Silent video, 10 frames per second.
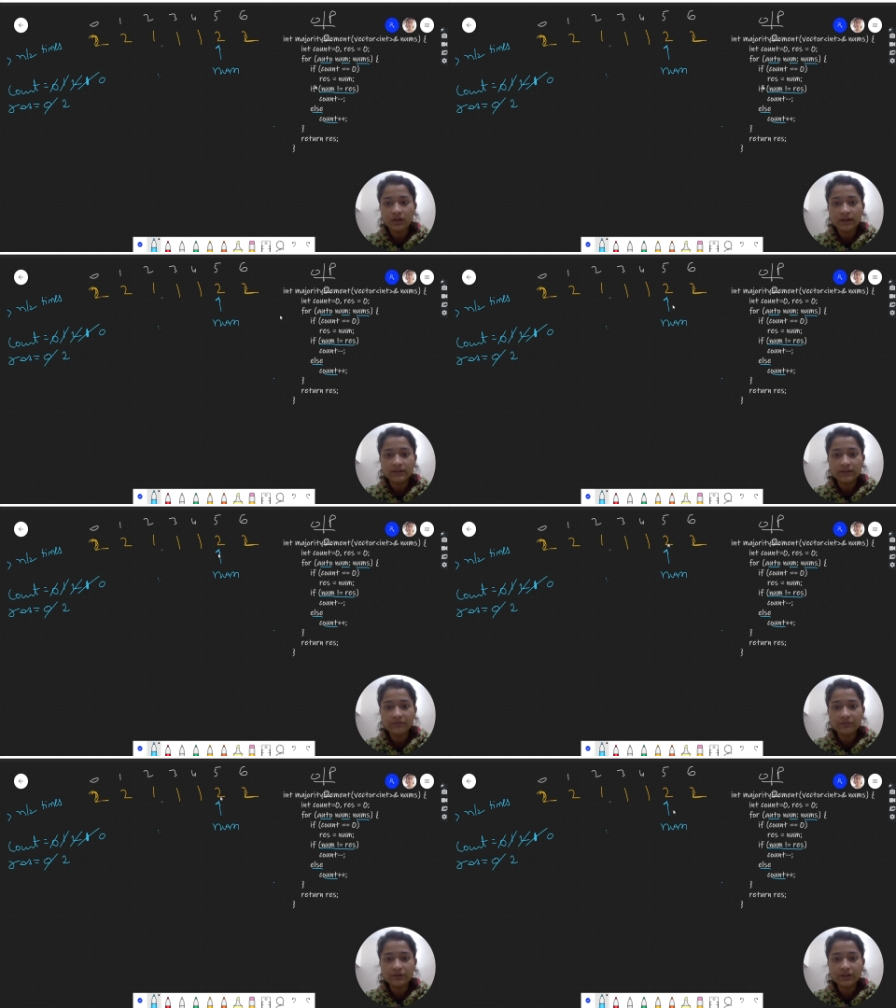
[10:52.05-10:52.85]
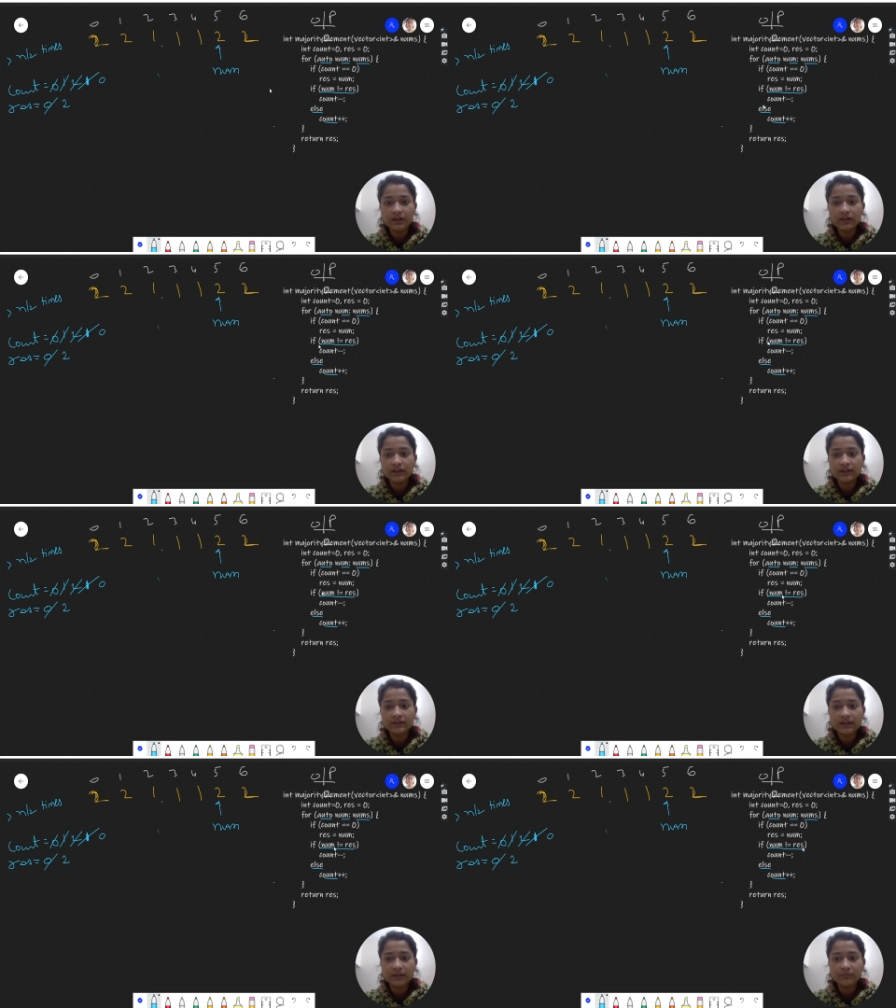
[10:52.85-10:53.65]
And then we will check is
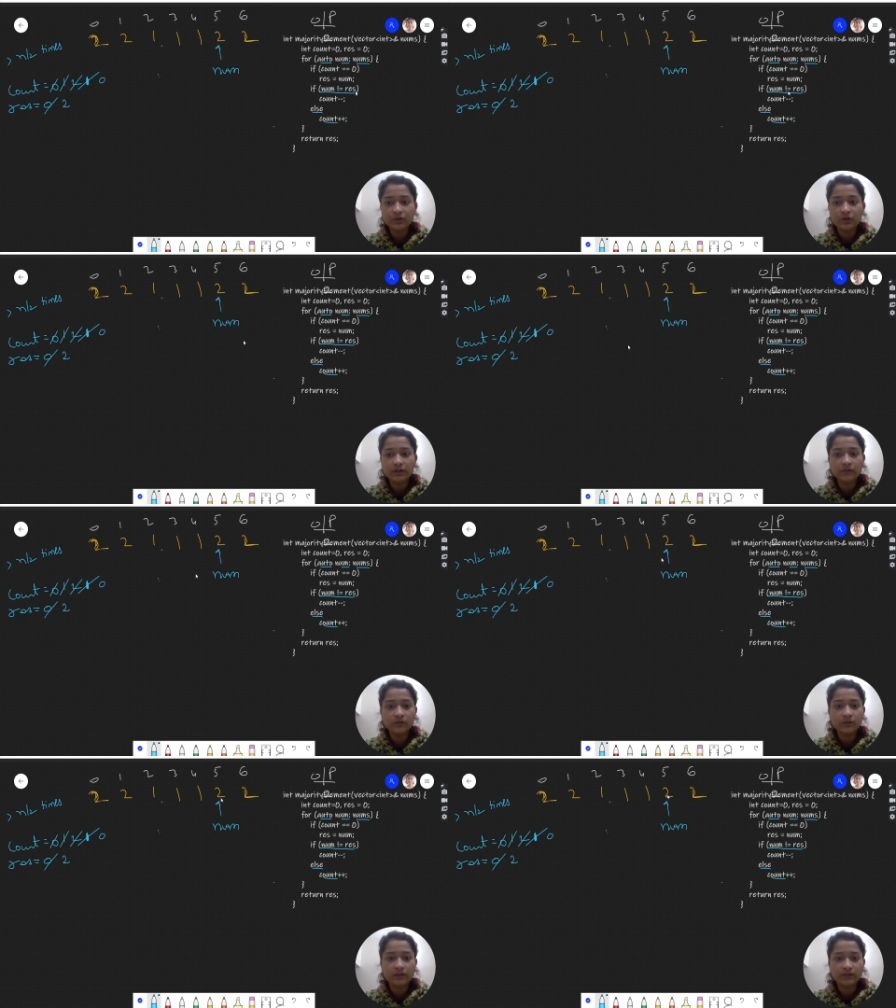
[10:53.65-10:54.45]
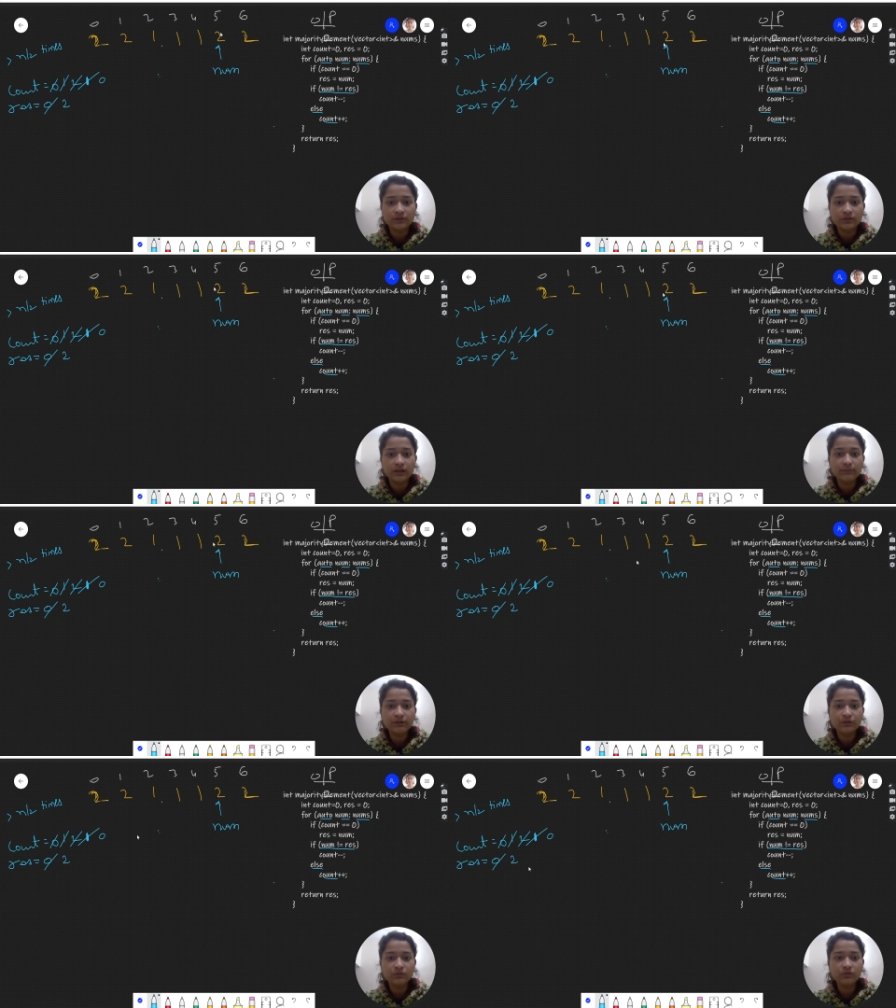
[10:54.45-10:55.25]
num not equal to res. So num is
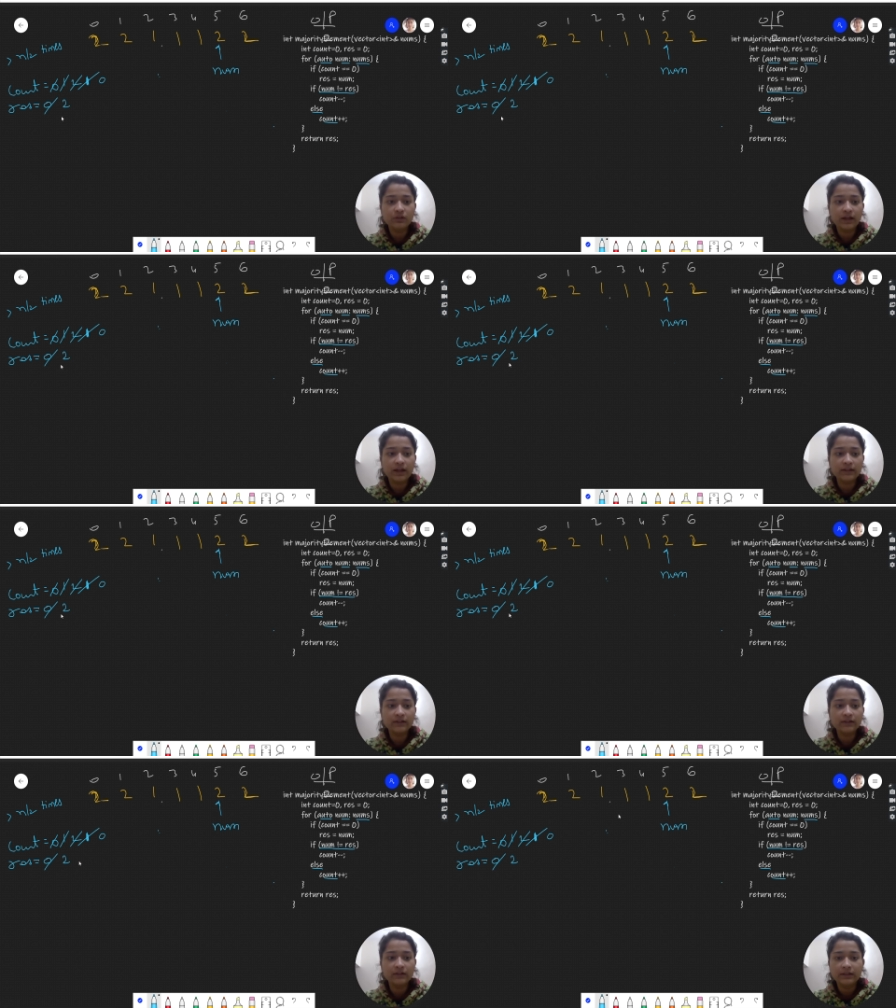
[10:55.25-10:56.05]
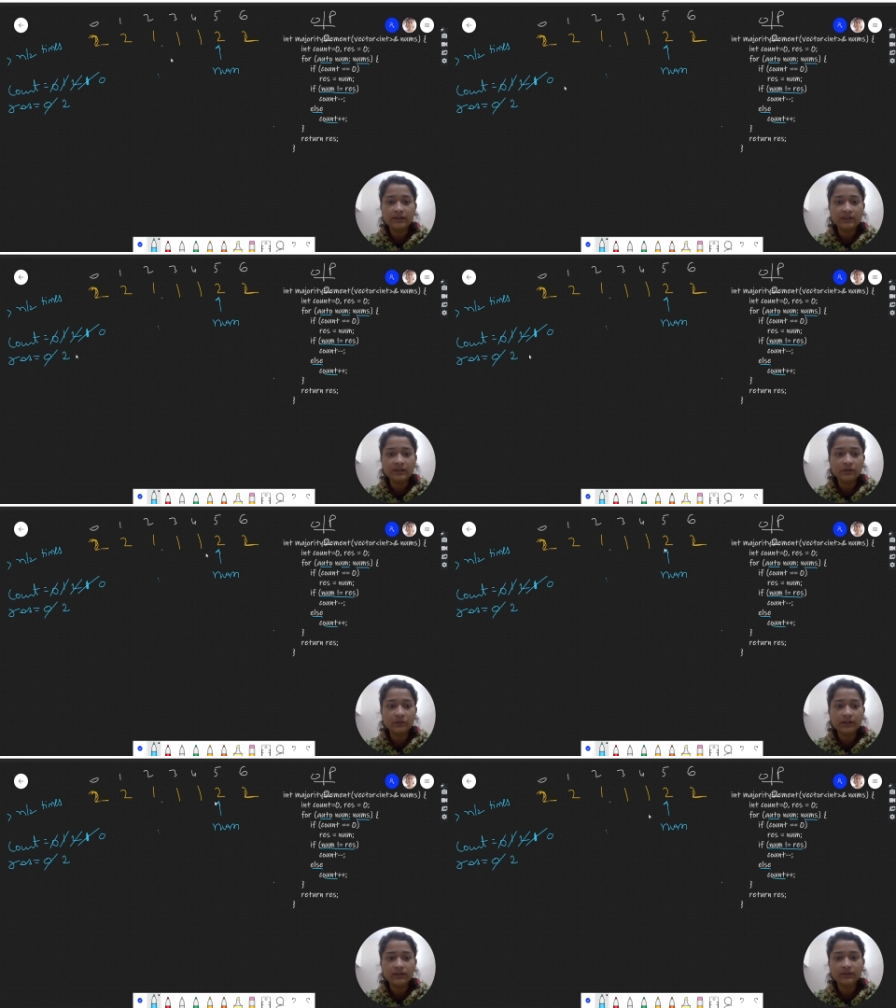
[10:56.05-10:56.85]
2 and it's equal to
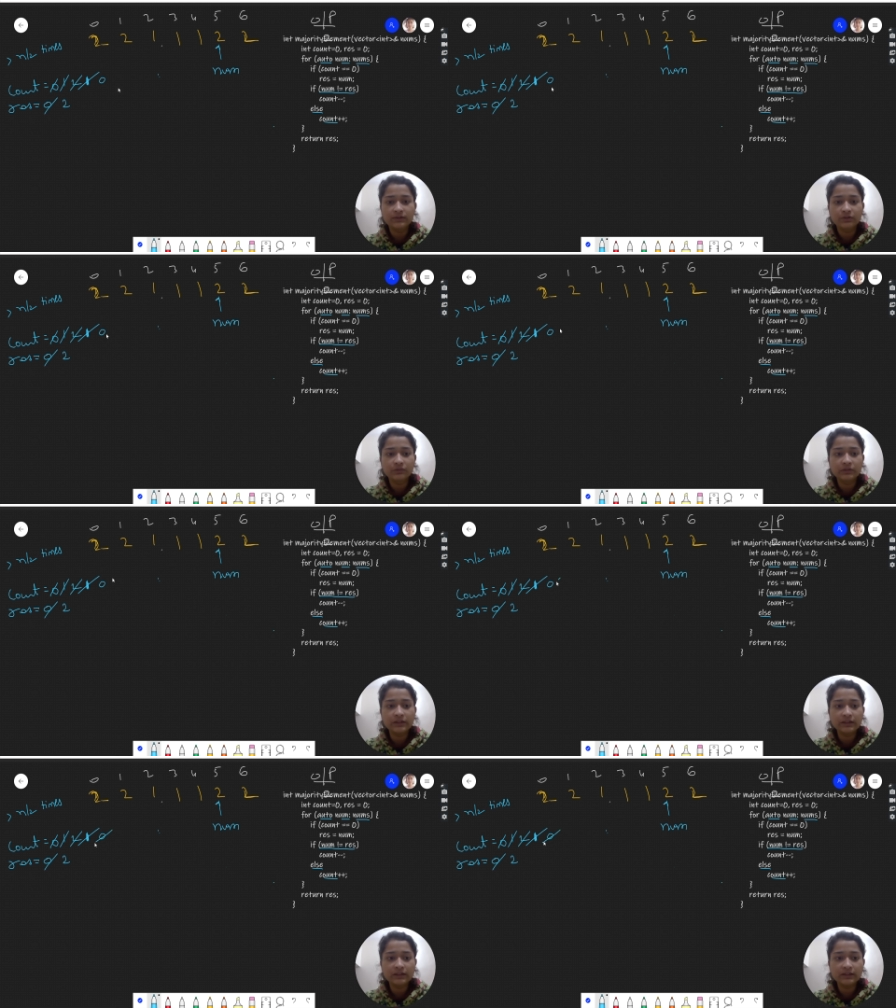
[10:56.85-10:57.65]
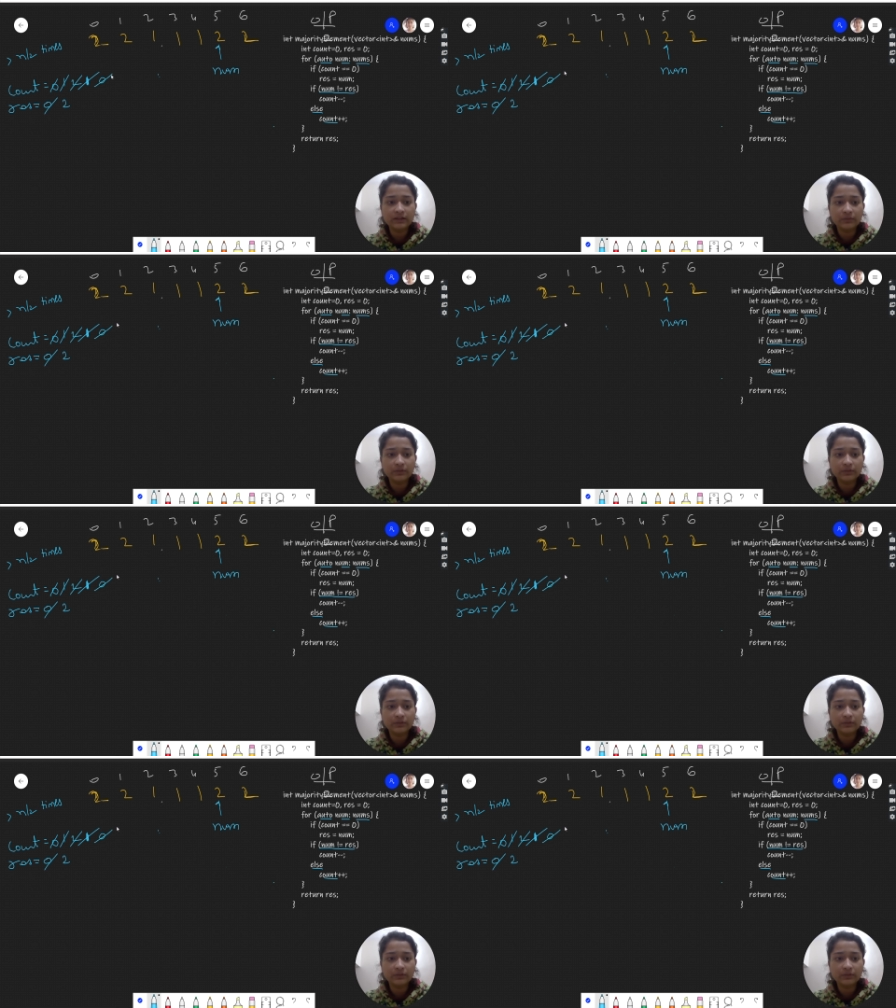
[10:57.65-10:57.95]
res. So we will increase count.